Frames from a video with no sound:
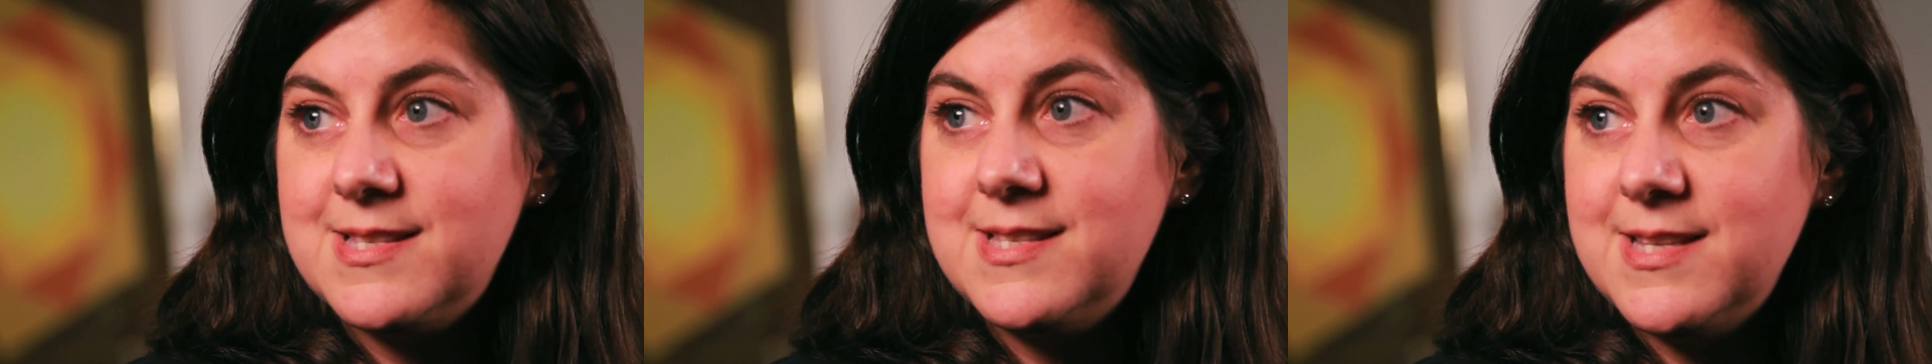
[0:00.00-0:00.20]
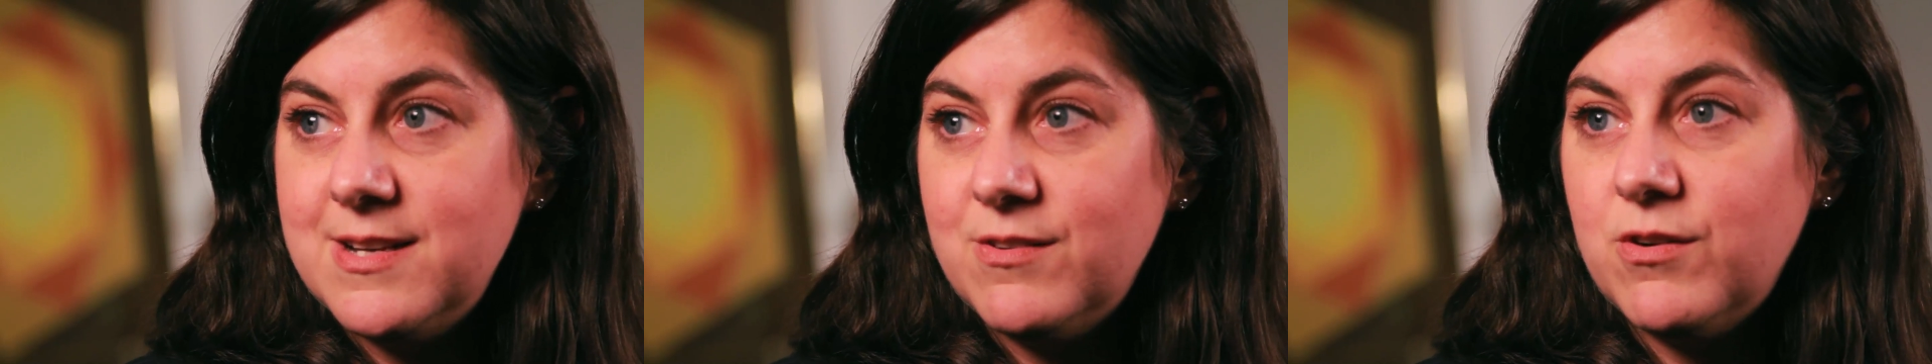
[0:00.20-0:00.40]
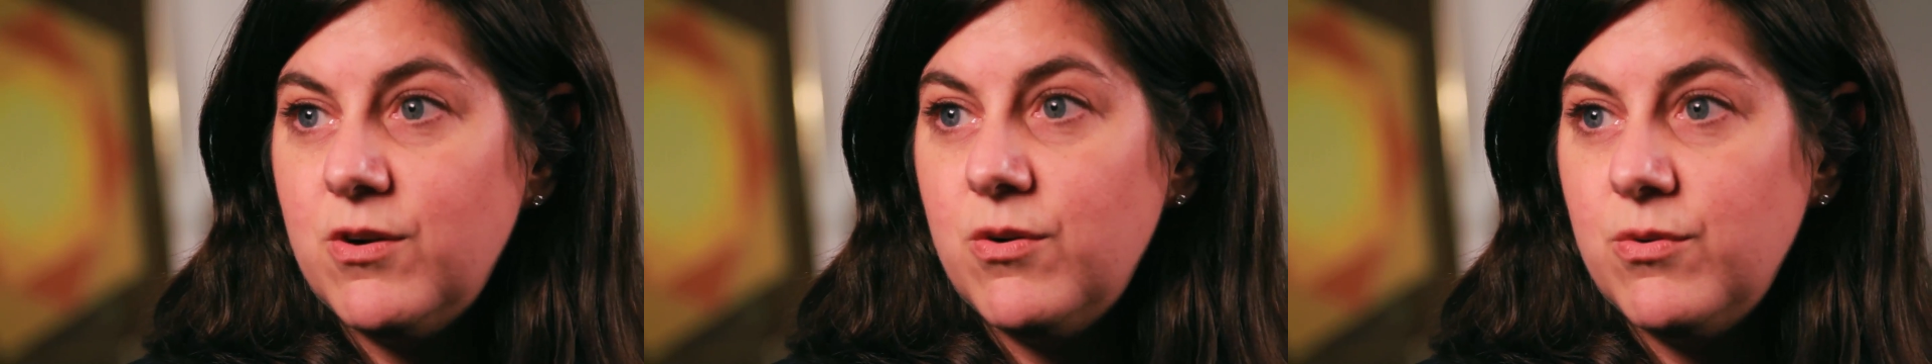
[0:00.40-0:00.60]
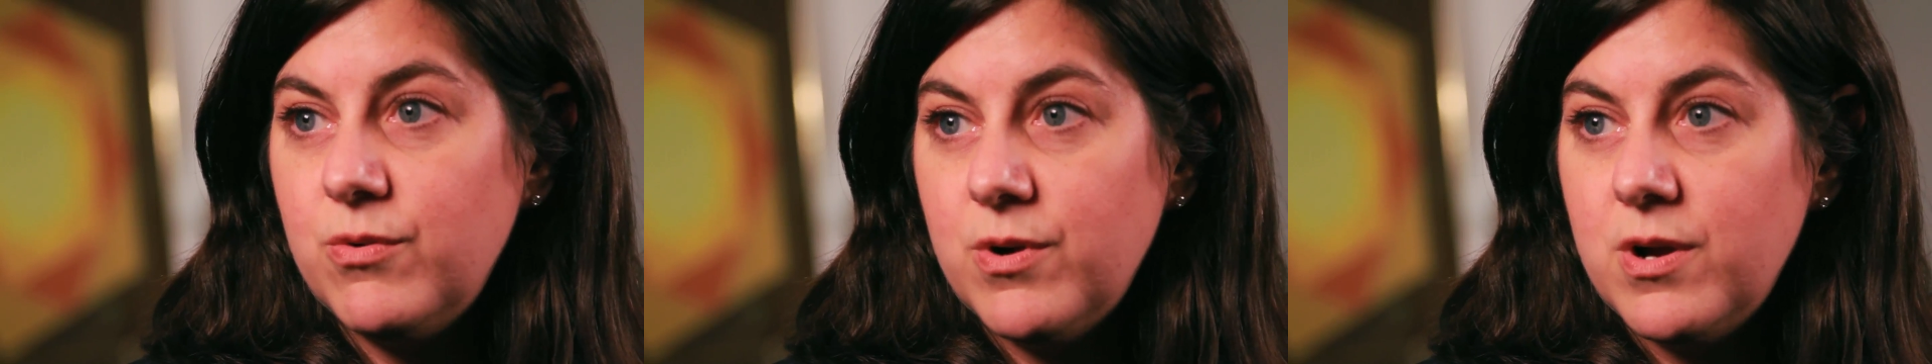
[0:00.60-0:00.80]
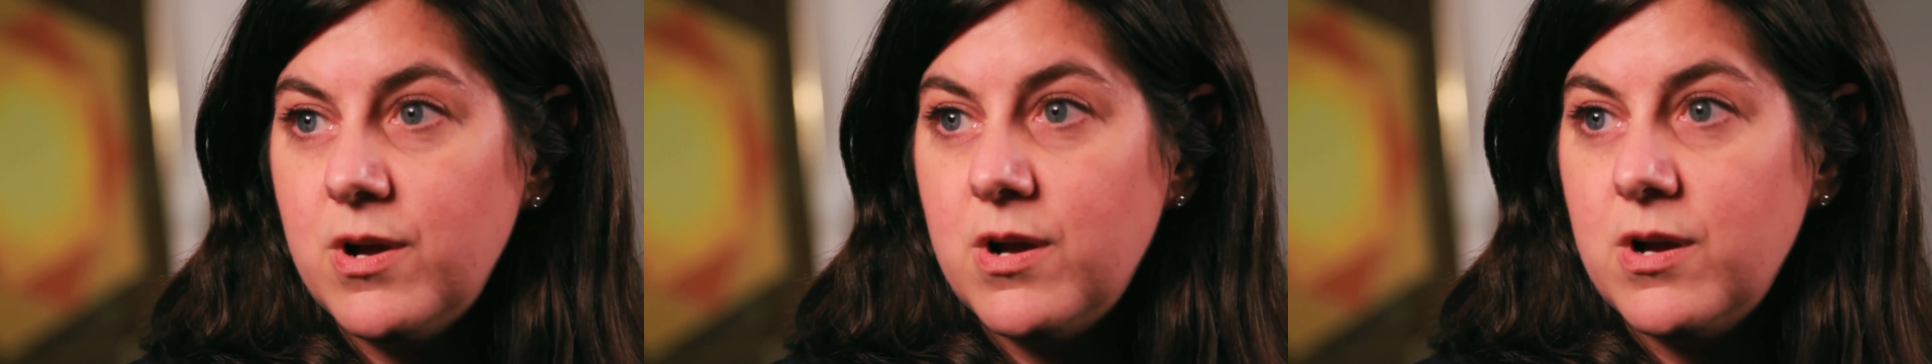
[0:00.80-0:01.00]
0
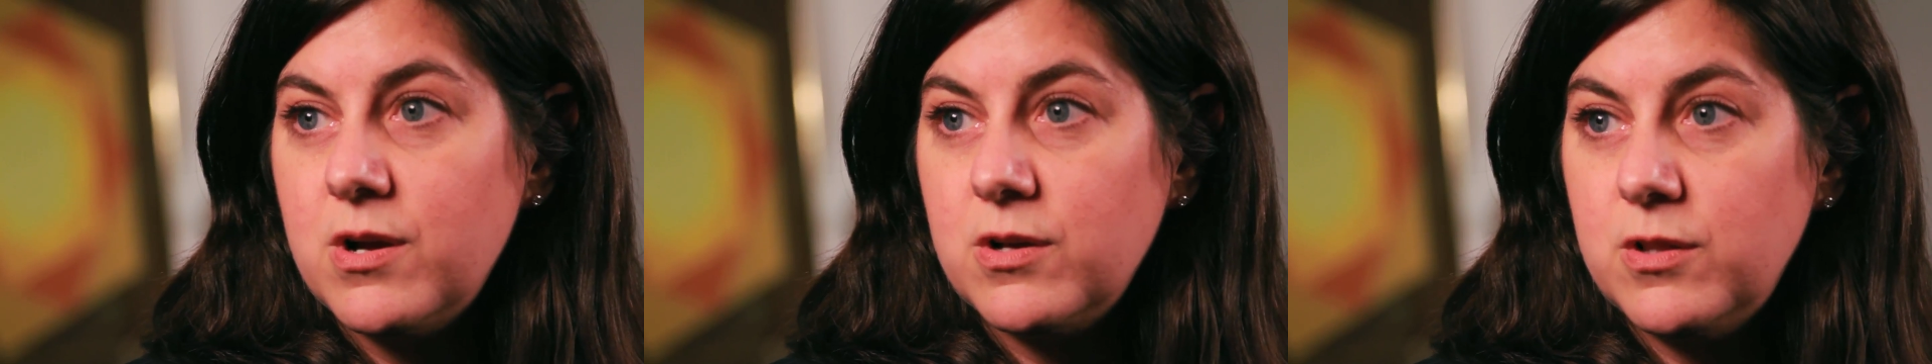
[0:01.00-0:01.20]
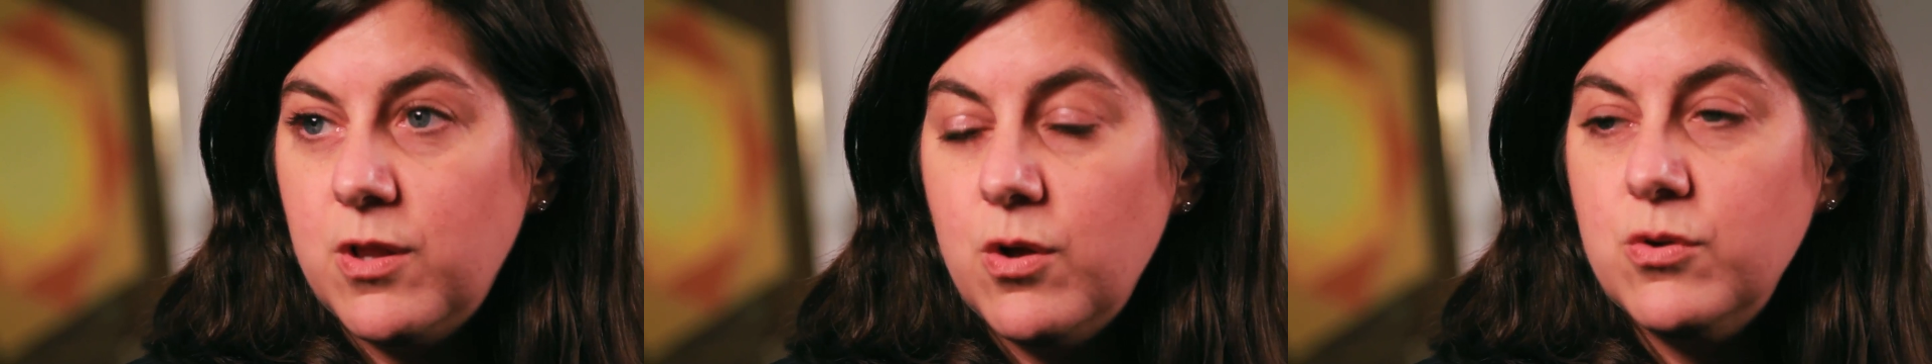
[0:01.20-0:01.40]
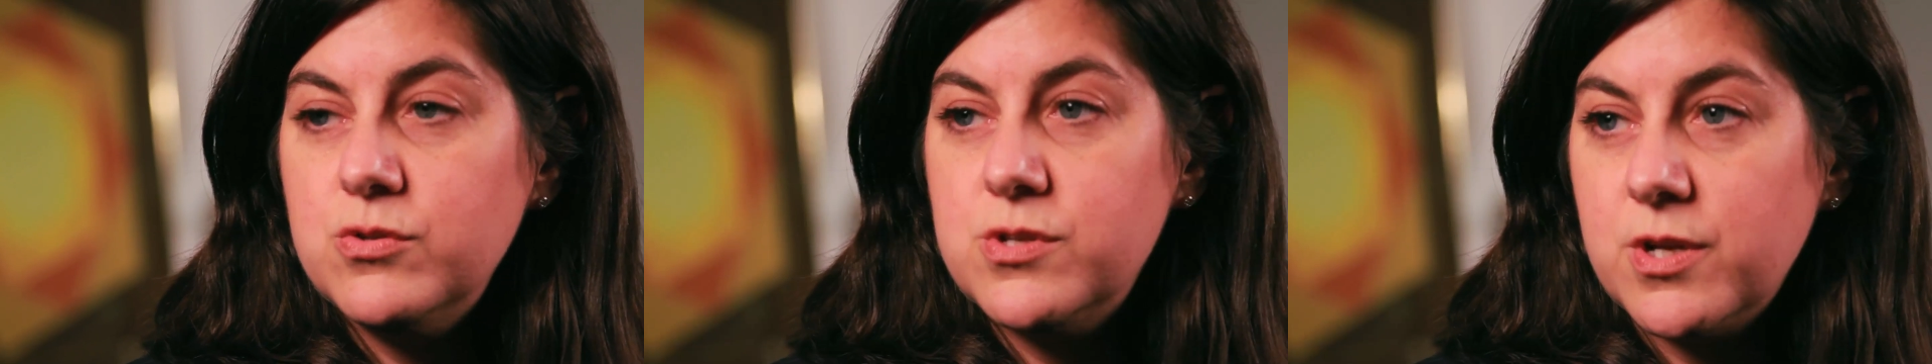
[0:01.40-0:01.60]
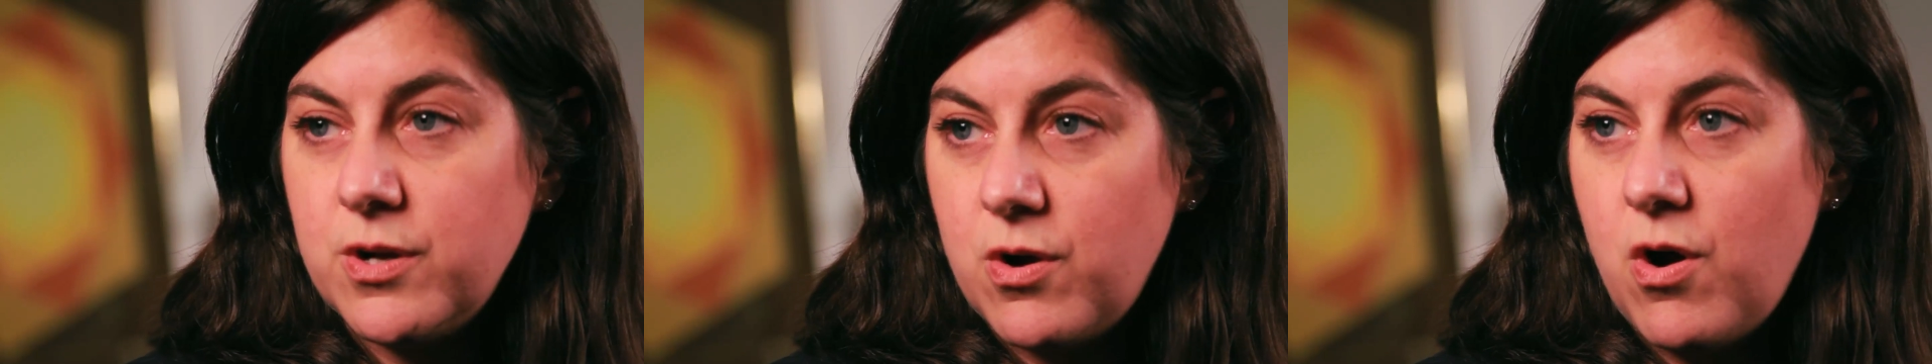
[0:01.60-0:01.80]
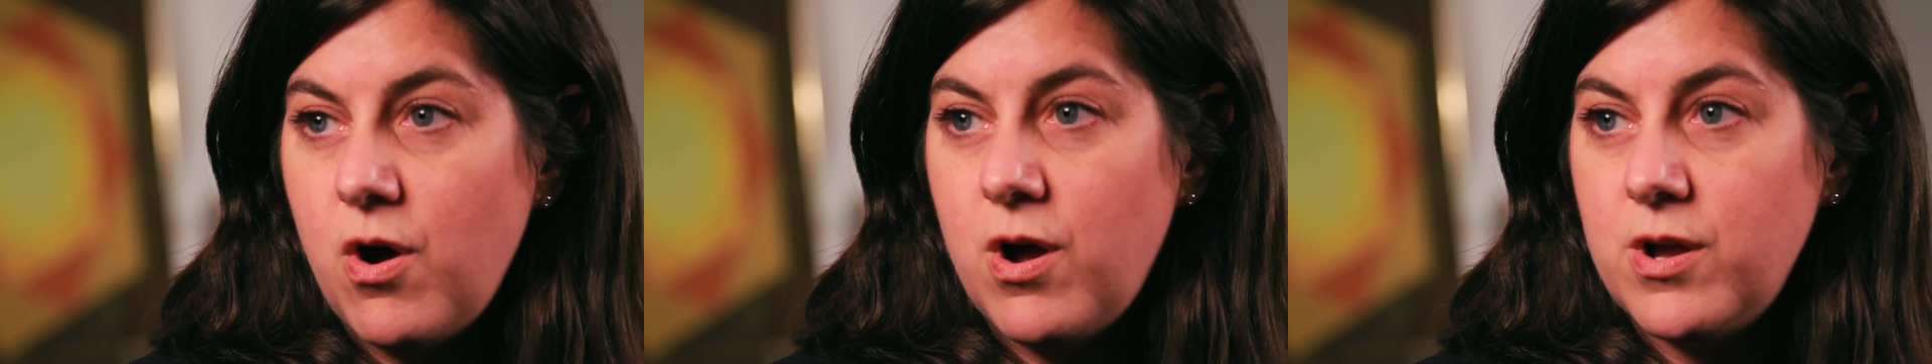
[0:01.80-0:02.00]
closing
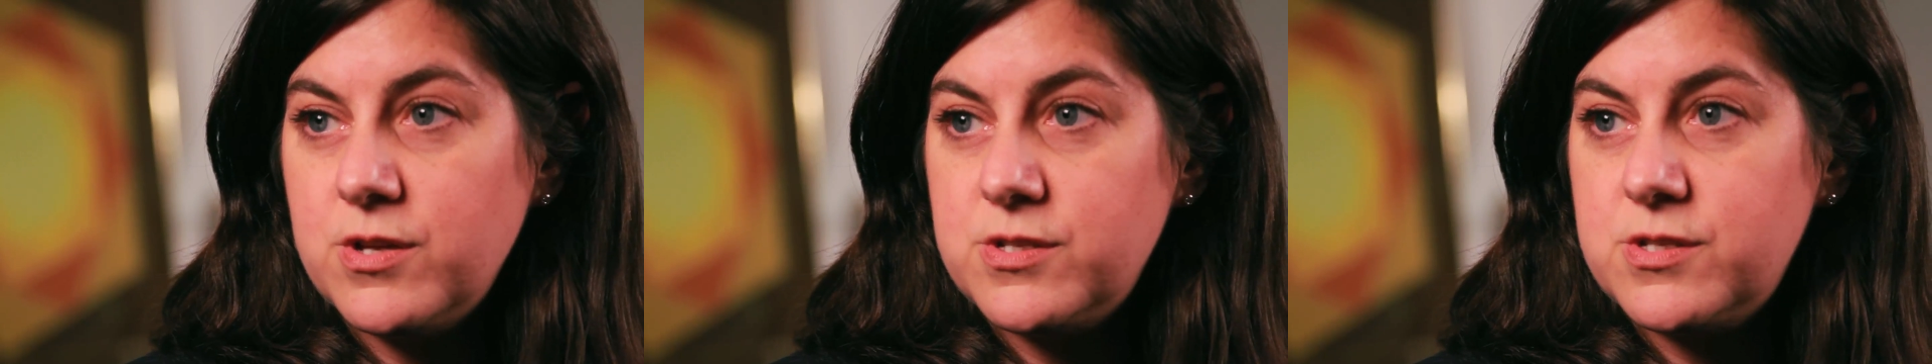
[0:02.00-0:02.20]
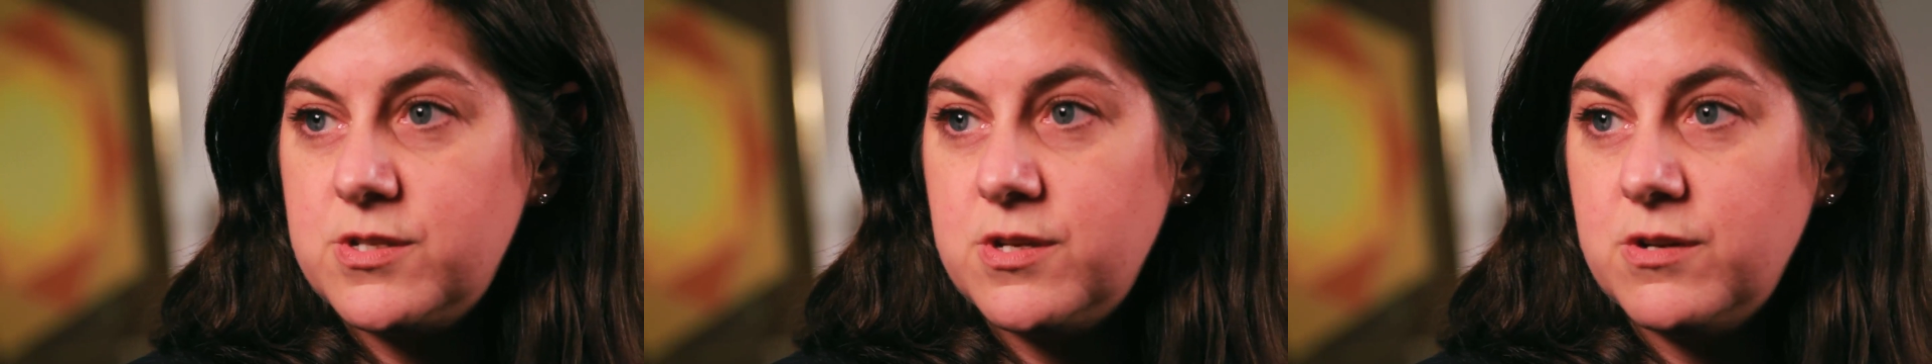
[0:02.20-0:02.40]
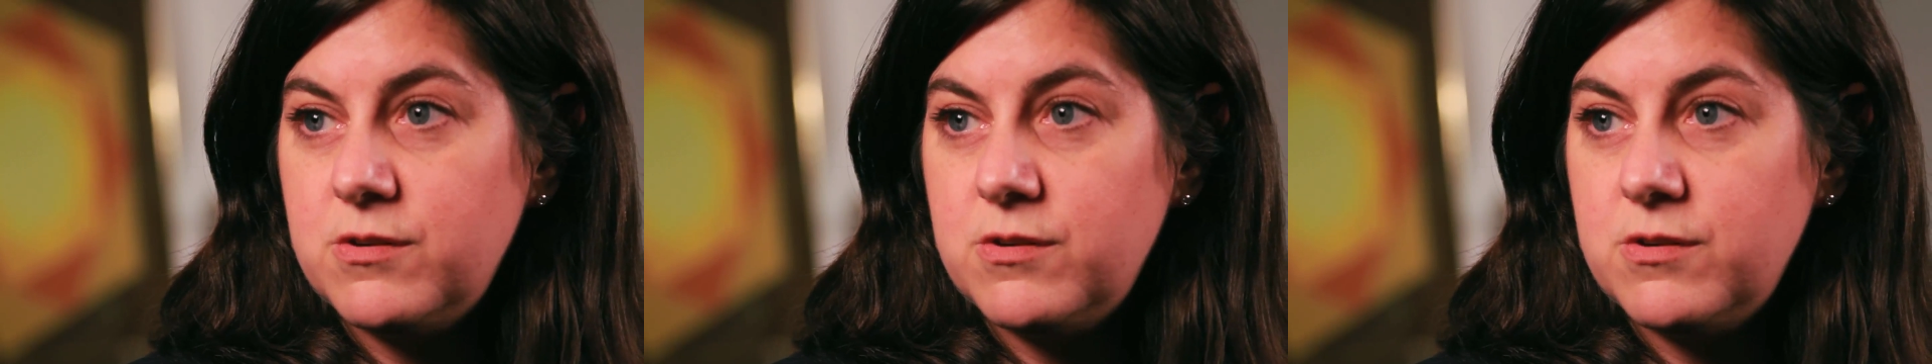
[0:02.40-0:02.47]
cost